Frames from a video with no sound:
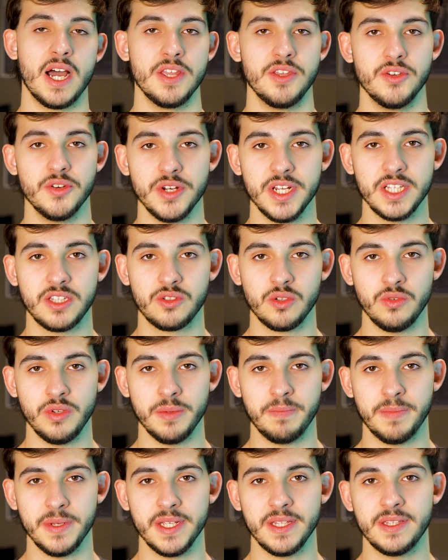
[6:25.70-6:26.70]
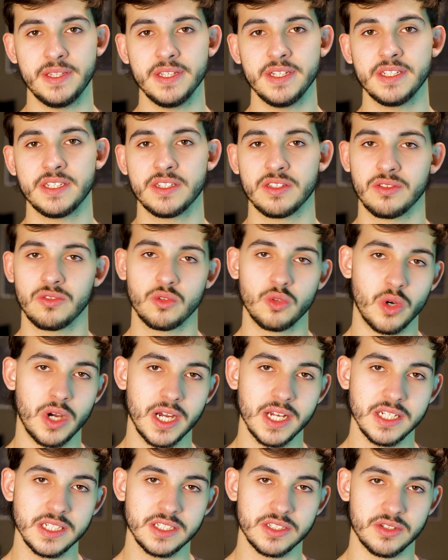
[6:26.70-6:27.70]
And you need to repeat this
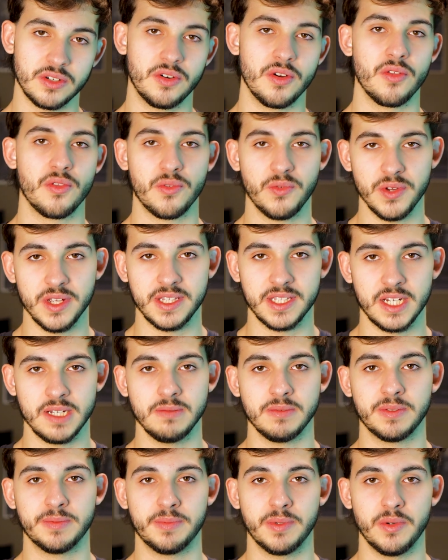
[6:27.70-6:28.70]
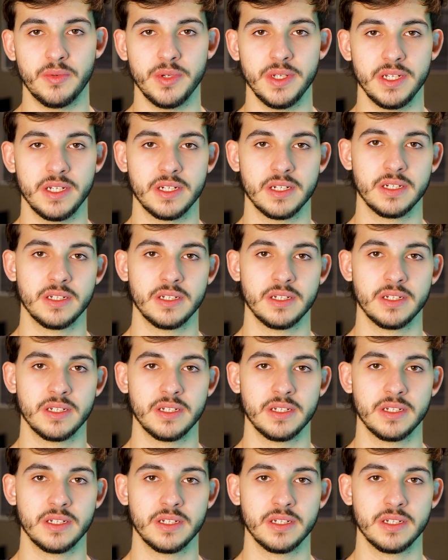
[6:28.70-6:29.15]
2 or 3 times per week.